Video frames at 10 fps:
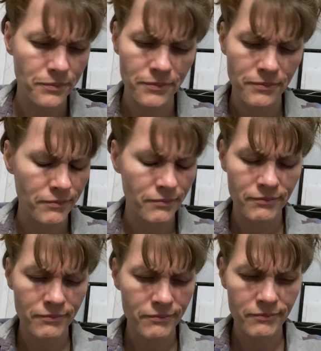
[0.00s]

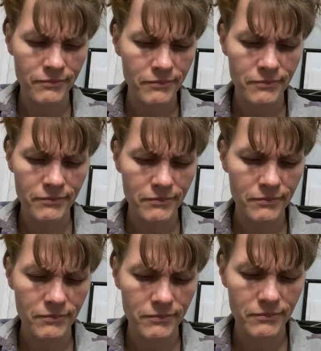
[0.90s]

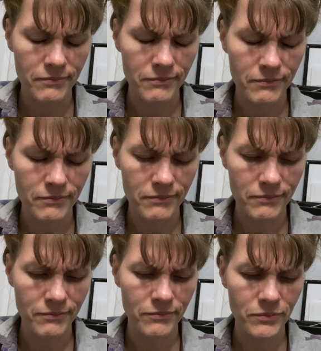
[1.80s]

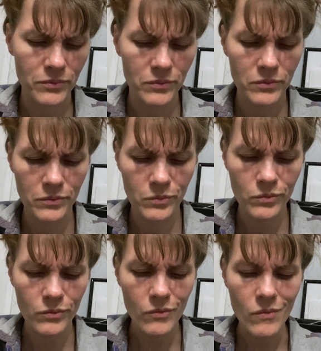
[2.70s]

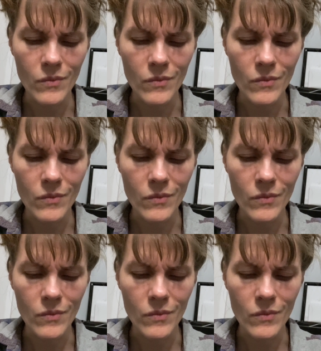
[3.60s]
Nothing is said.